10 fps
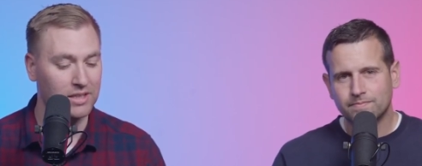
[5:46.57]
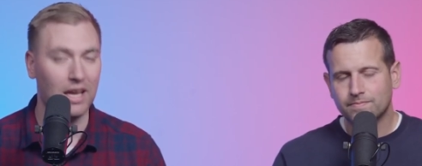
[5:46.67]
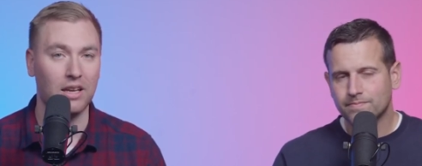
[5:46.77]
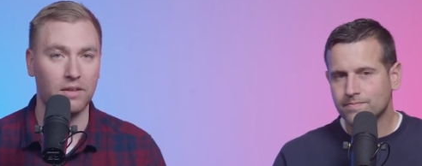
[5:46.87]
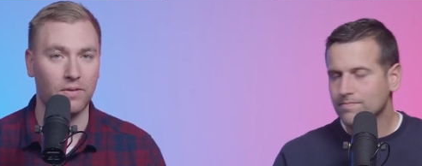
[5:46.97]

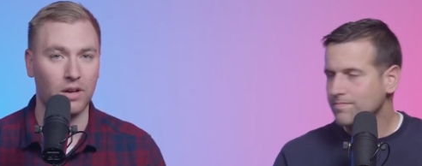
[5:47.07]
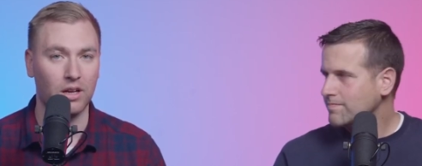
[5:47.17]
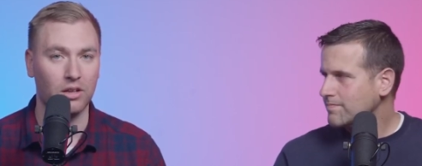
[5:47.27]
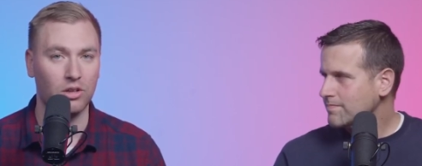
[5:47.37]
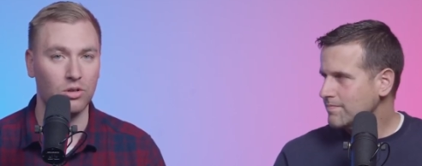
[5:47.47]
Speaker 1: that if
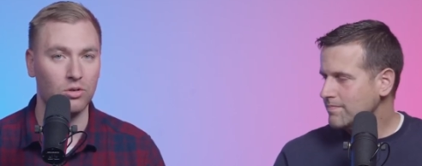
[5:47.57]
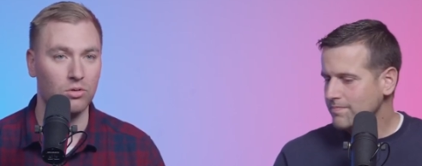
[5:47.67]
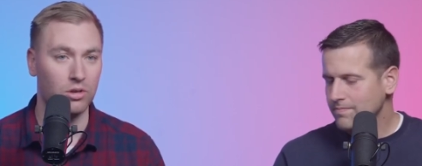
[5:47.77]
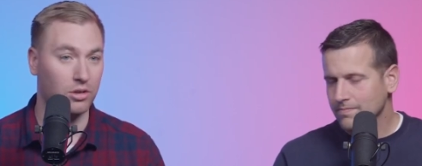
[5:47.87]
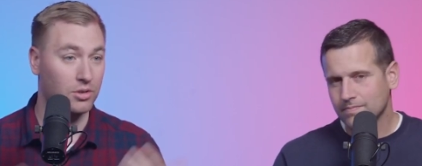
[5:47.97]
uh,
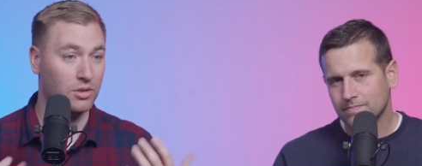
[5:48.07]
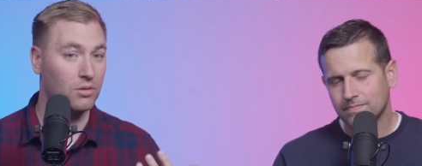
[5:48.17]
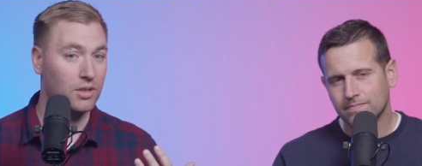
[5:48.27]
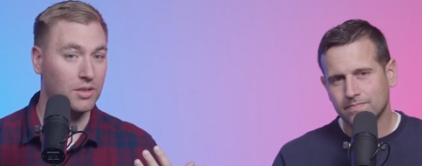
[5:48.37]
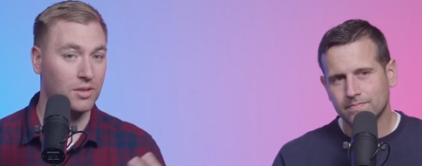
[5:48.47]
you or your
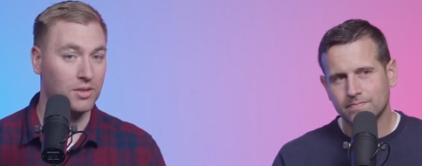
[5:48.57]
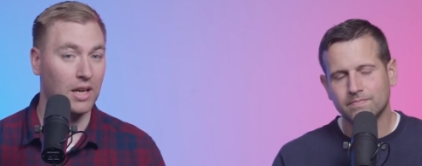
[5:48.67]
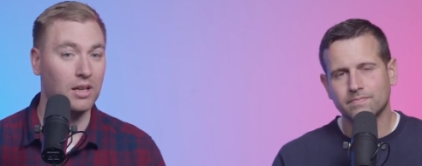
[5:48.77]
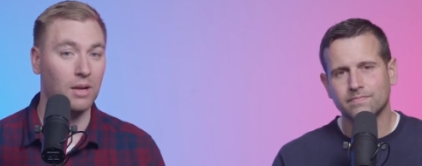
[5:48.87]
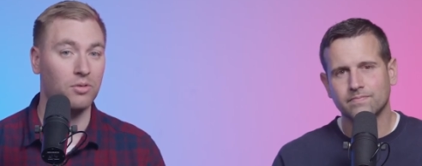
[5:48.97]
students are
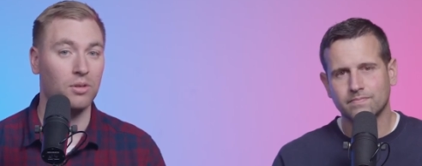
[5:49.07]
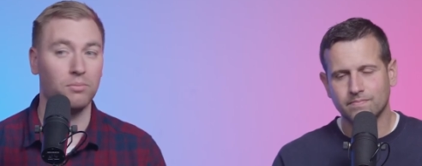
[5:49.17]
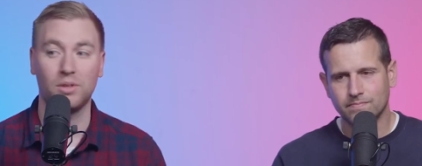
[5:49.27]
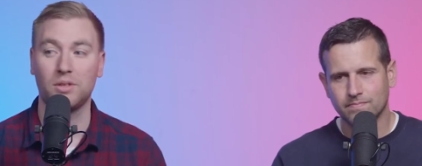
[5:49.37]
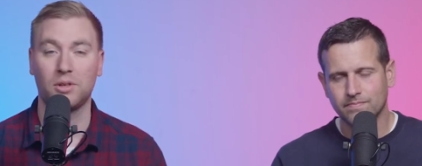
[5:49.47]
signing up for
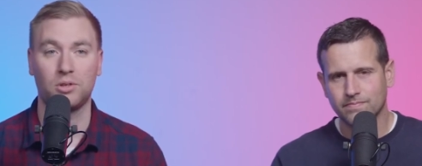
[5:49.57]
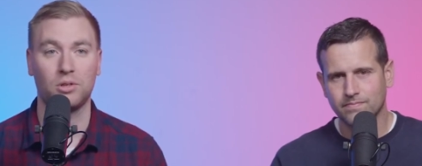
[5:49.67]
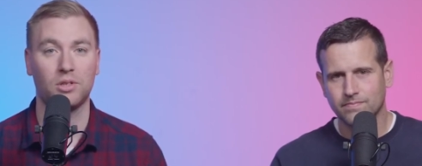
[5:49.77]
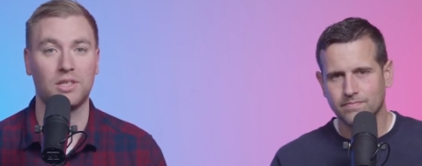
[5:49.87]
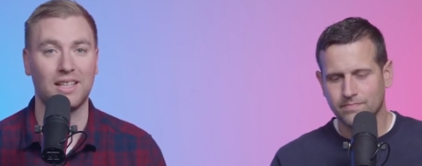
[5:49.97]
it, please make
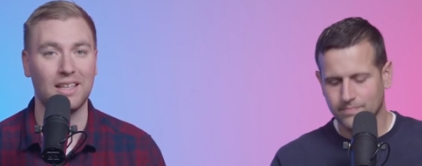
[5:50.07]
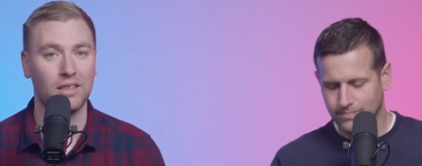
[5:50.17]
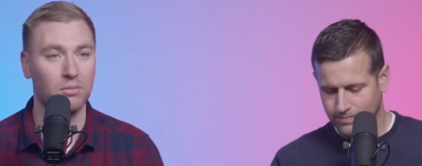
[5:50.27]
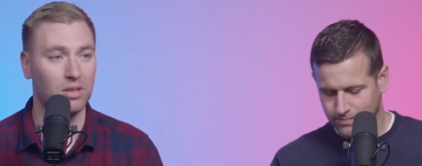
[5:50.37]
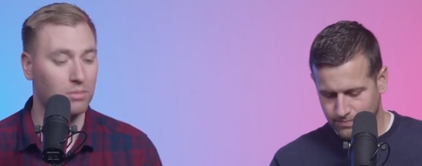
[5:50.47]
sure to get
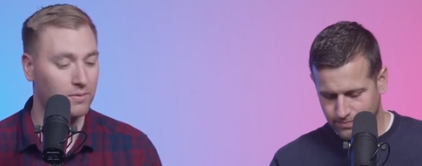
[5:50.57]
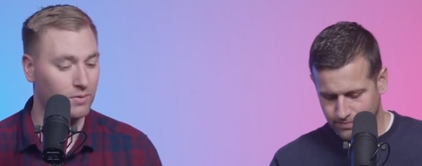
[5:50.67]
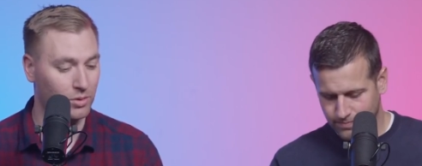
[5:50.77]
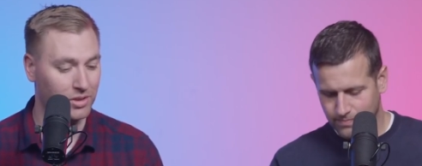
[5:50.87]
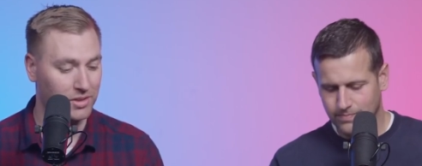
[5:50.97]
them in
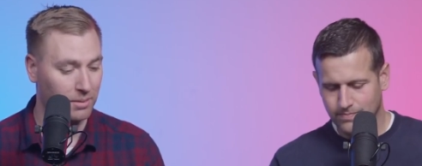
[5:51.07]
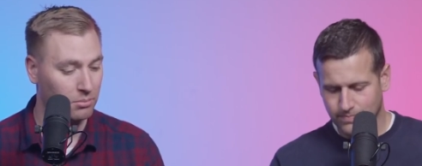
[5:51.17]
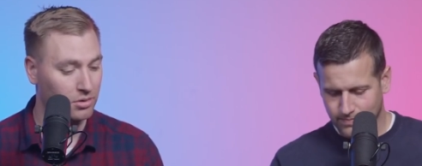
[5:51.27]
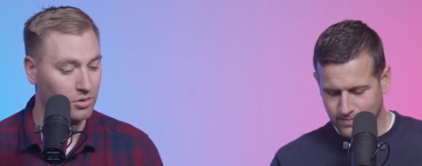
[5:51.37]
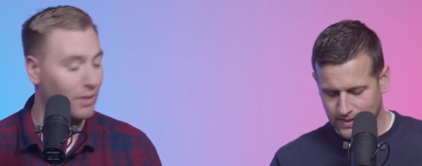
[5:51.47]
before
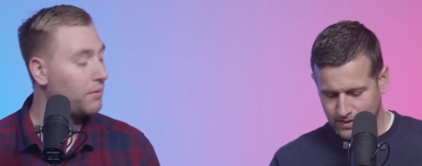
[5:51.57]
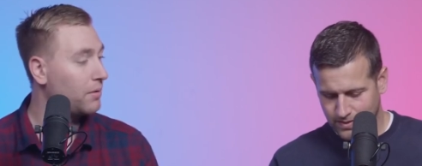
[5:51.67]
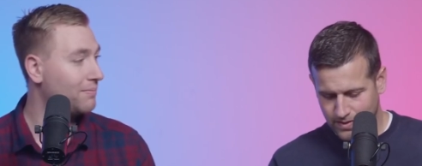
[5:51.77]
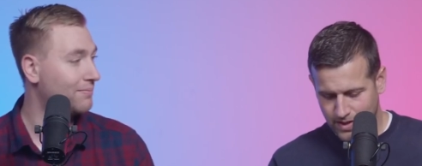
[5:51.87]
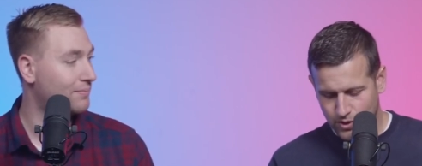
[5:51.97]
December 12th.
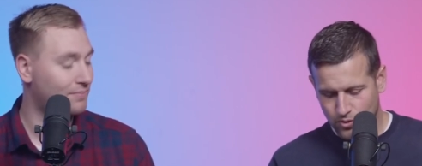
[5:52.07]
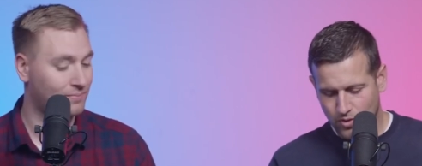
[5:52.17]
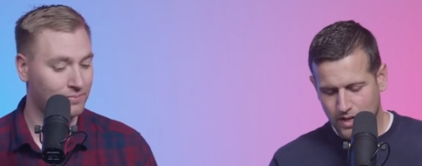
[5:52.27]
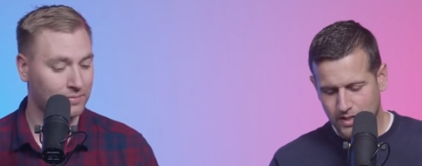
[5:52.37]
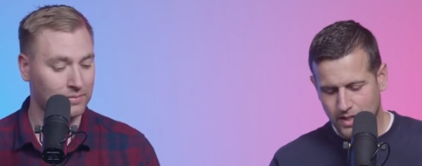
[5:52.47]
That's
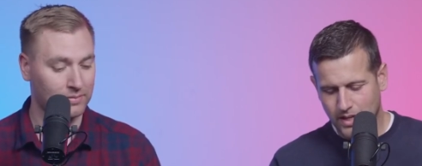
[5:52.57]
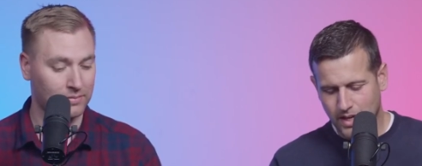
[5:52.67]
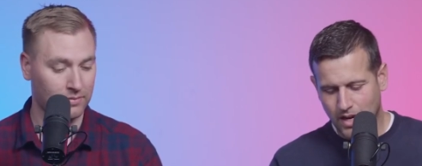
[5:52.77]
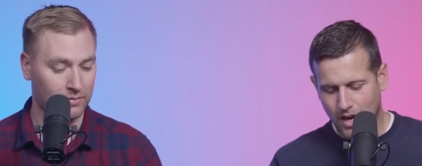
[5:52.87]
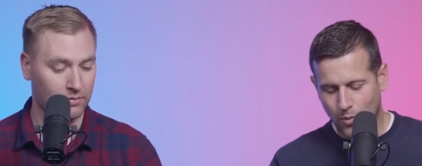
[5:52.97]
right.
Speaker 2: And
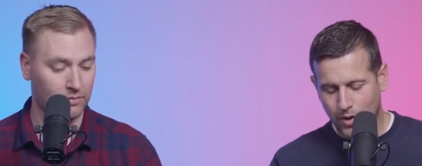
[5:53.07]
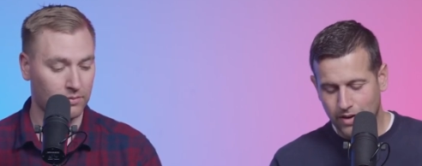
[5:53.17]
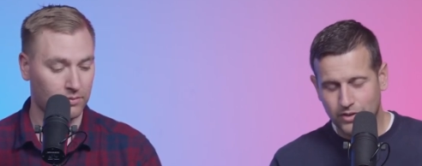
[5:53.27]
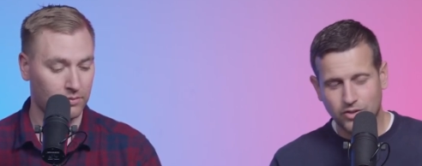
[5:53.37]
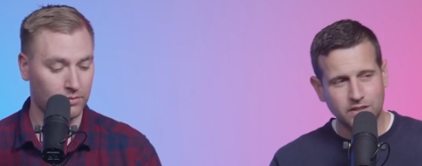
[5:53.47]
then uh,
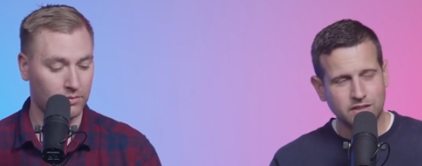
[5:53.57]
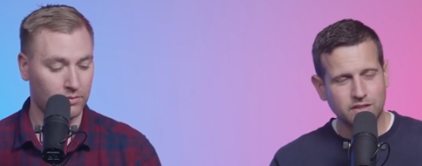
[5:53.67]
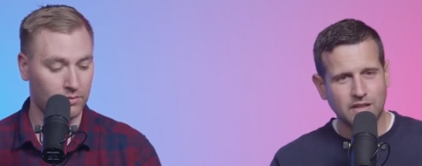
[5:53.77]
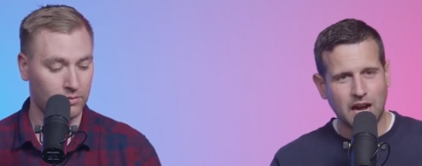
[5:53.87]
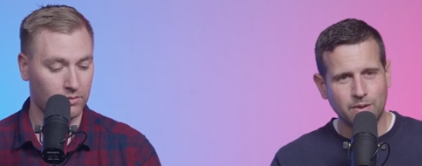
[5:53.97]
winter retreats
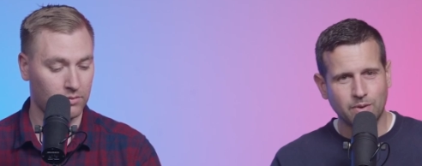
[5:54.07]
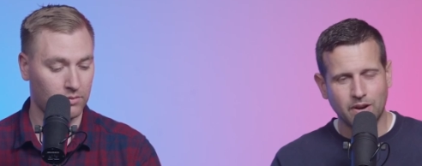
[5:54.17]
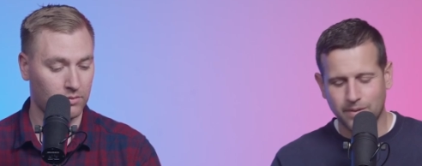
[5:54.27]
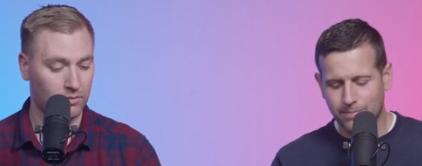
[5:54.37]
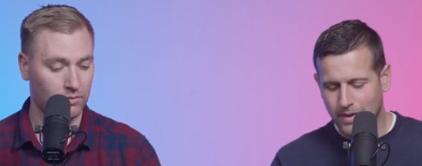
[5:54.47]
in
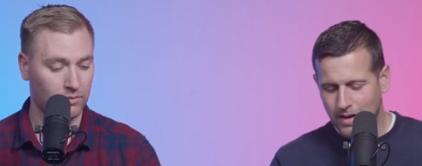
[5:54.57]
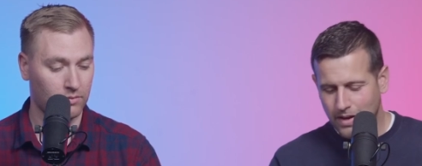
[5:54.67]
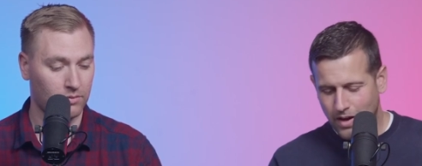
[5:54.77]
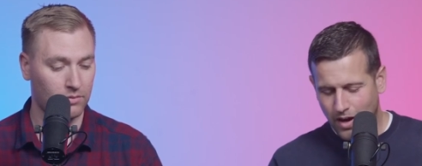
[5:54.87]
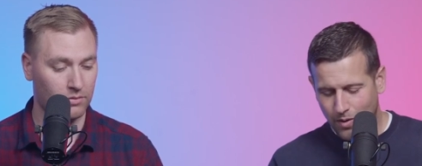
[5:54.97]
January.
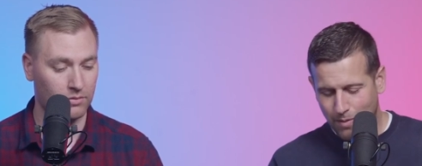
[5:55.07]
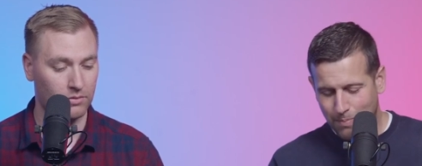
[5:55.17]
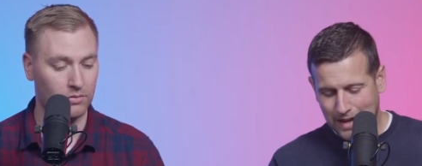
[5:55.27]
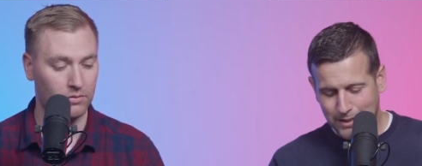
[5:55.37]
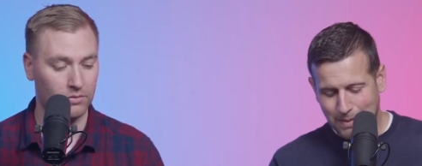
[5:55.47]
Uh, we have
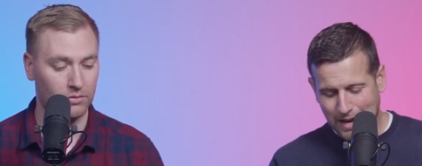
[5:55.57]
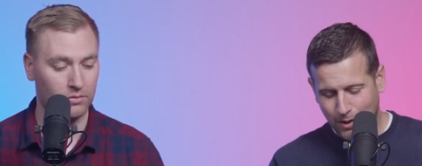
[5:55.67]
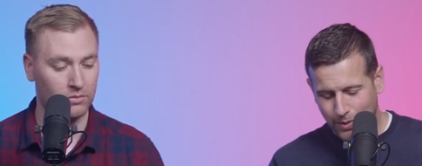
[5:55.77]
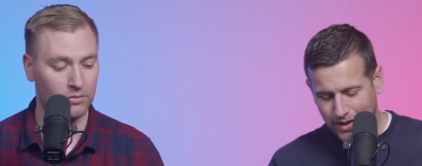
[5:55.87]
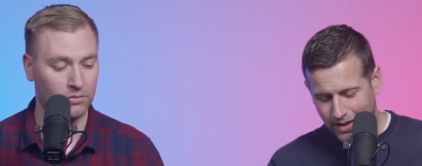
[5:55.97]
back to
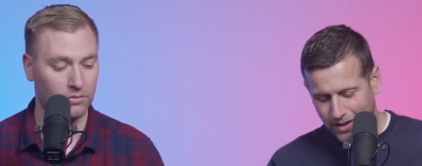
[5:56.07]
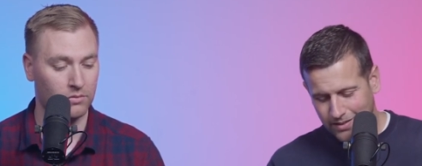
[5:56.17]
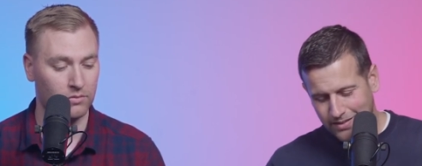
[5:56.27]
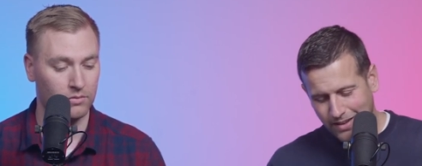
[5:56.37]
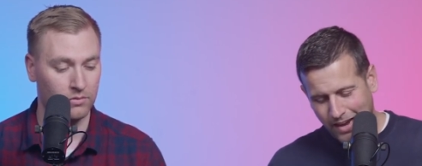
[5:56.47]
back
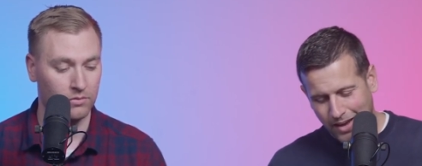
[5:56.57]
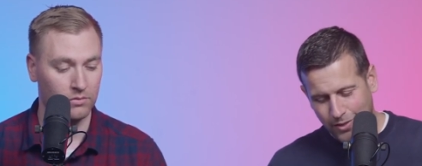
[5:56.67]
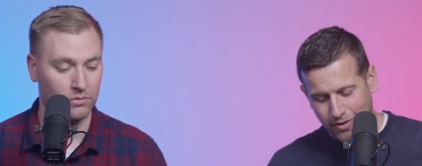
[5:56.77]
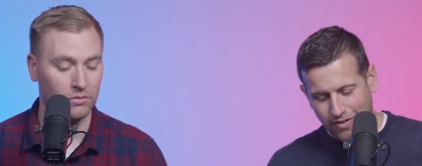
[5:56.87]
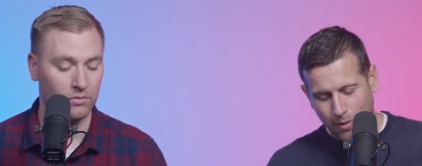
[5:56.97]
weekends, uh,
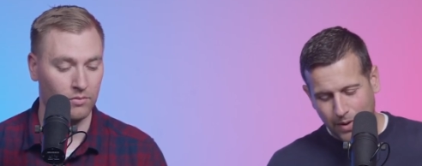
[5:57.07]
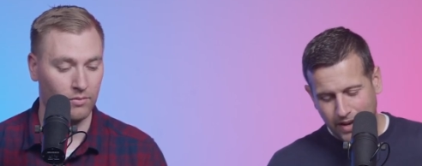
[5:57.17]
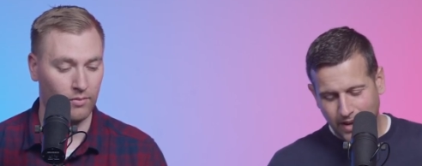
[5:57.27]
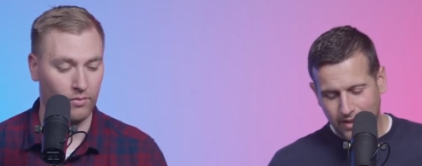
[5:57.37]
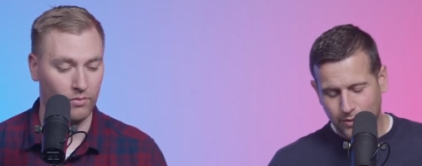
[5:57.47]
three great
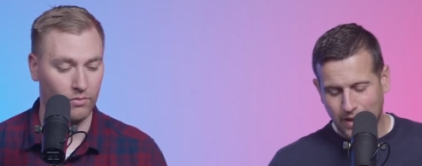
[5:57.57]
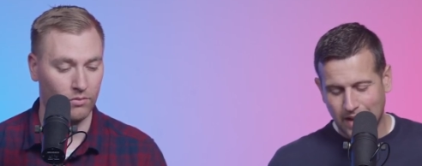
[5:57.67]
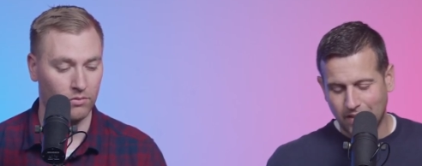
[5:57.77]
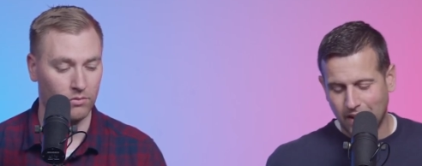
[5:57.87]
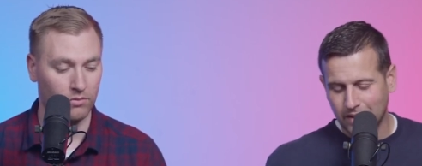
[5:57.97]
weekends. We
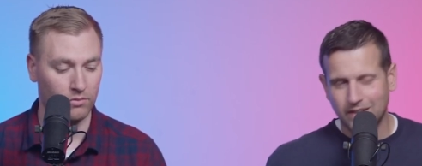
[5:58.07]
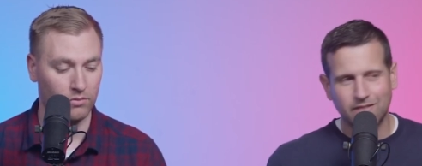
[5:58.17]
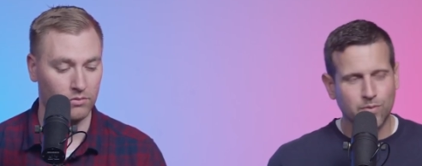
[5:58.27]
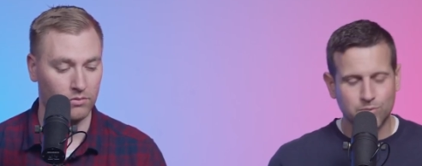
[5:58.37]
have Elliot from